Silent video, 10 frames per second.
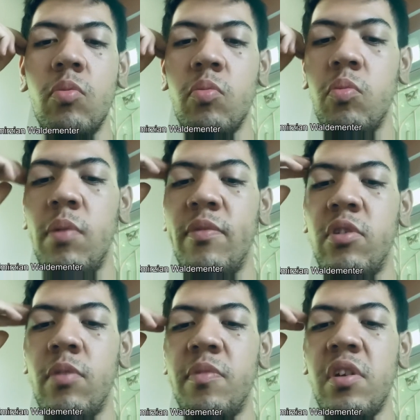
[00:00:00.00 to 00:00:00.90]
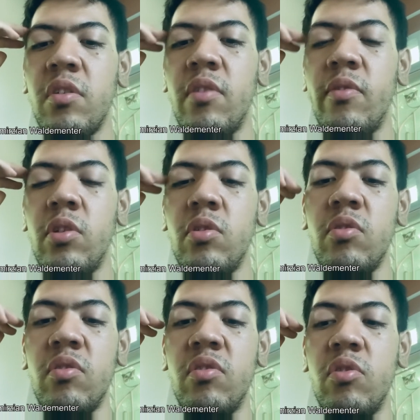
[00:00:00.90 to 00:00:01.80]
with something of a
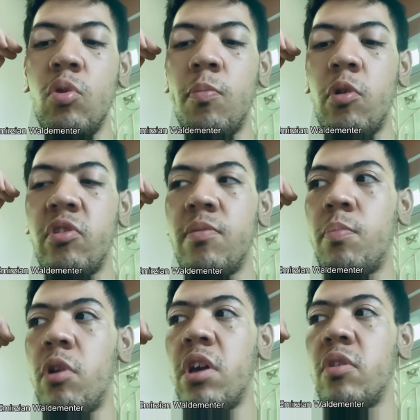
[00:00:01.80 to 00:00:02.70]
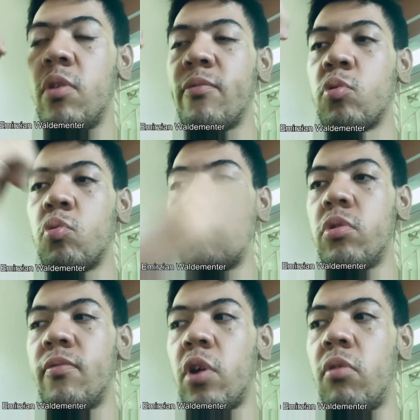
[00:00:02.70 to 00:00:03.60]
super spread of
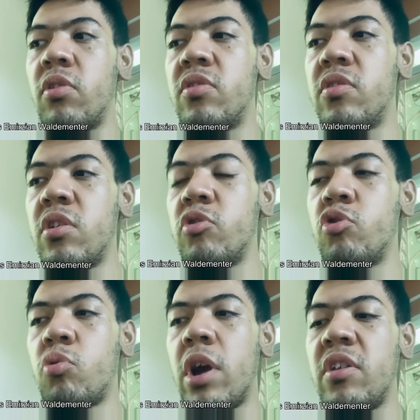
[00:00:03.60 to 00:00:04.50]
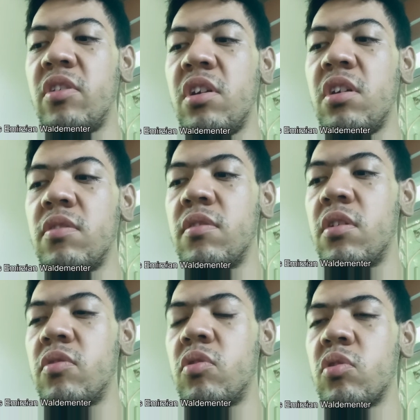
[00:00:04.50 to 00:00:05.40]
coronavirus uh, tragedy that,
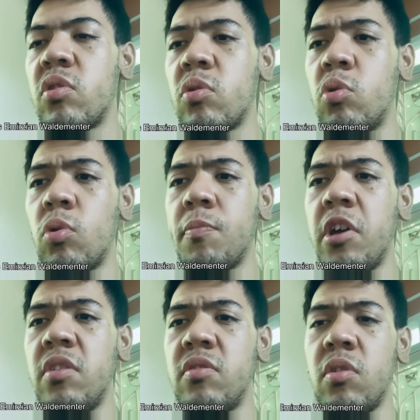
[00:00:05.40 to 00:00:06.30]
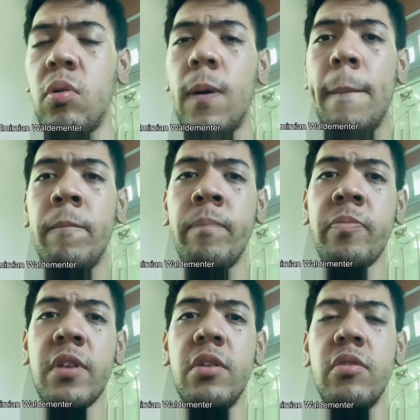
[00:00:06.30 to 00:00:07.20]
took place. So
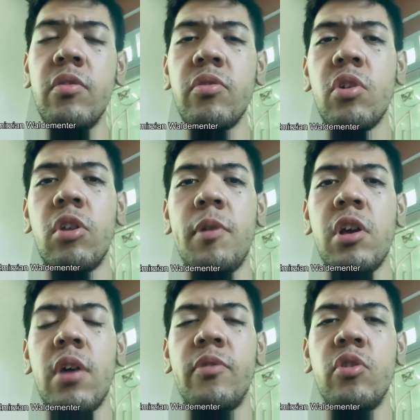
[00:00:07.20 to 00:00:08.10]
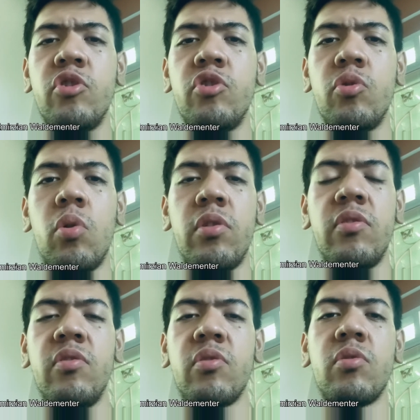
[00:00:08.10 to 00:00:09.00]
this is going to be have the short
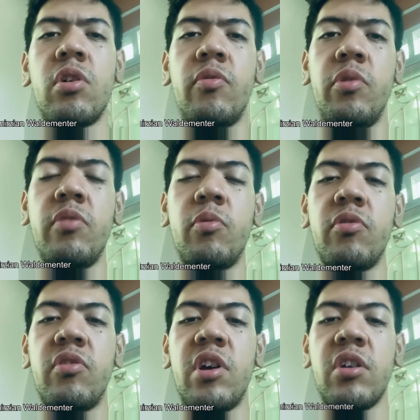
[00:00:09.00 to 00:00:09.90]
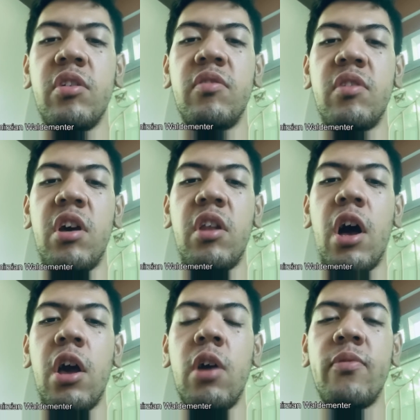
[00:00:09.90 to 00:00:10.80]
this cuddly per seconds and
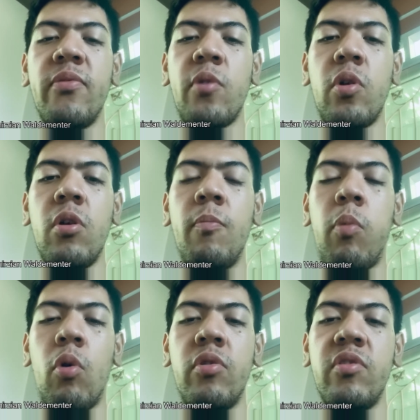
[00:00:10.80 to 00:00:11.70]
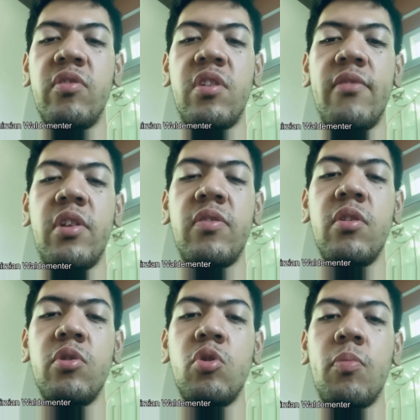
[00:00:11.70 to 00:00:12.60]
I have a very important to
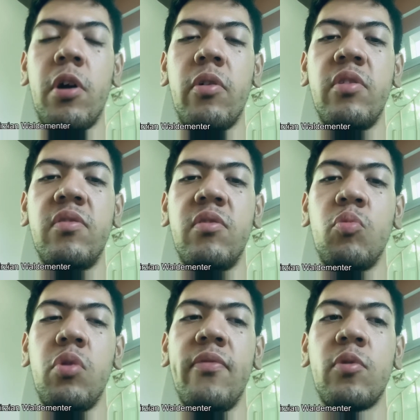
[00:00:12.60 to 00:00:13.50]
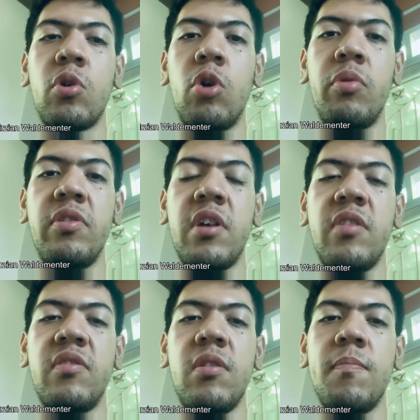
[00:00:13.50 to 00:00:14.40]
tell you about it with
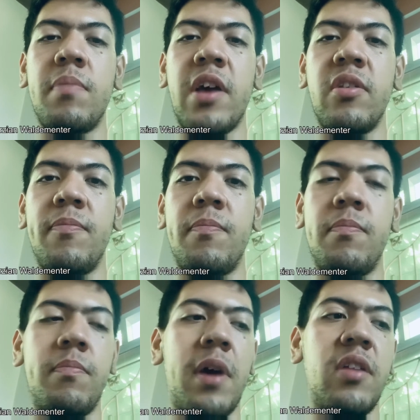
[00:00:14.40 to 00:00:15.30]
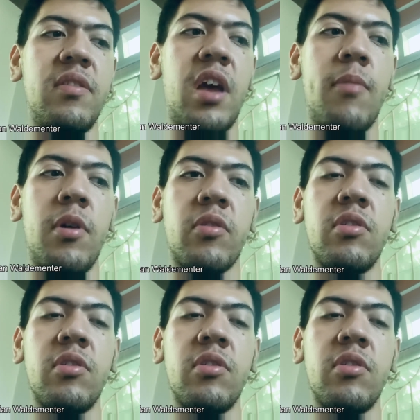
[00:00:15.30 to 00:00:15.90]
COVID-19 pand pandemic.